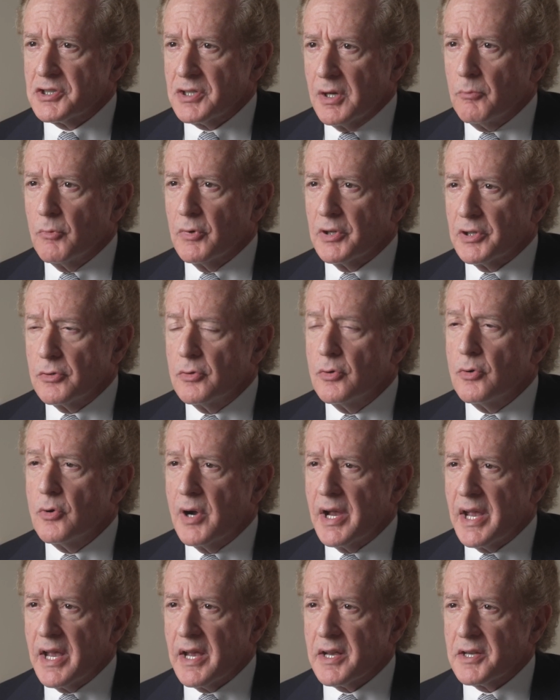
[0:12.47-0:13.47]
someone who
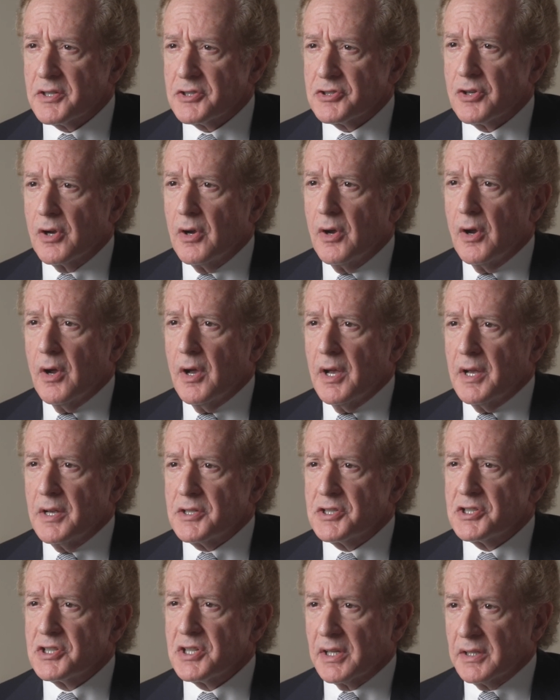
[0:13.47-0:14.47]
has
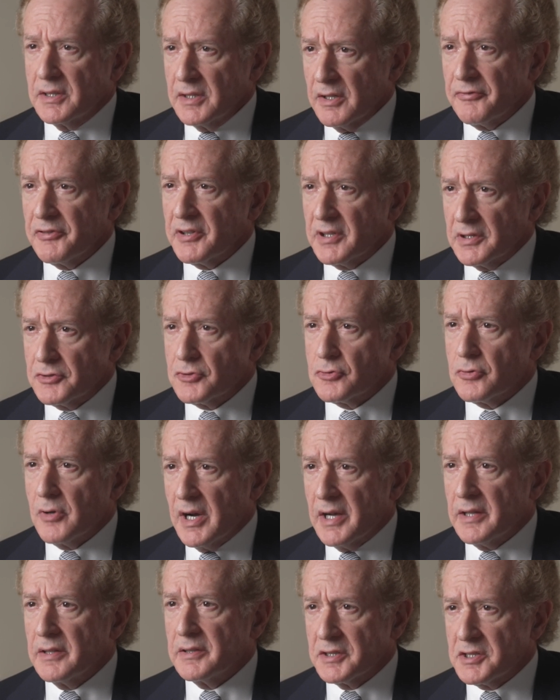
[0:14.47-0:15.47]
significant
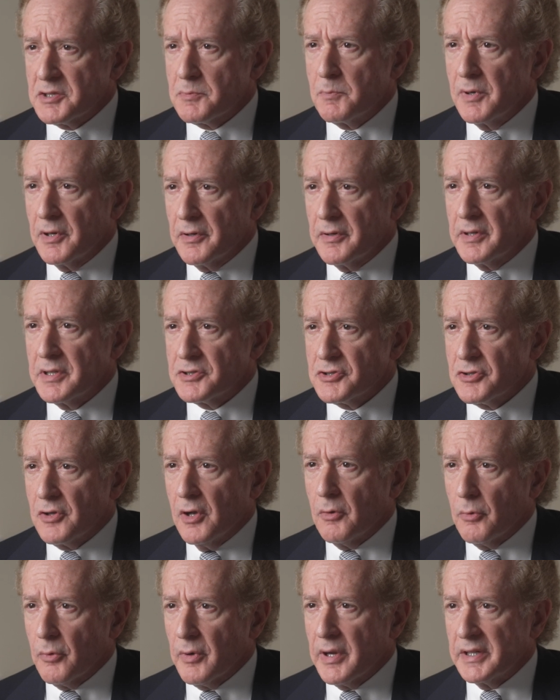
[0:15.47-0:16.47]
trial experience
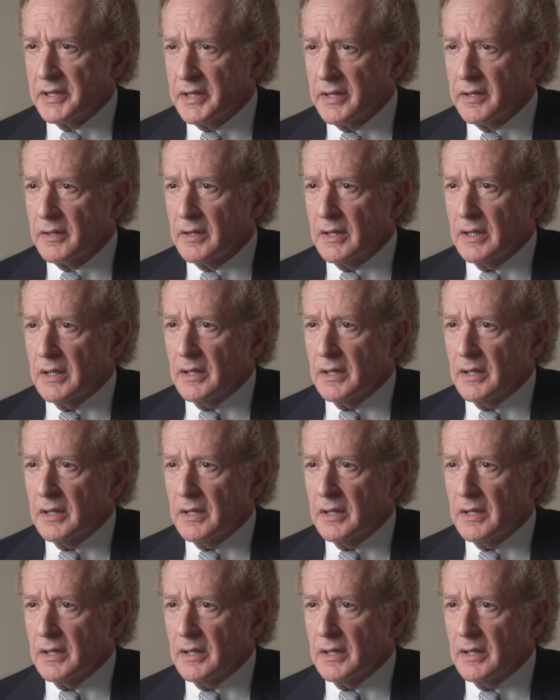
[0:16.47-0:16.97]
already.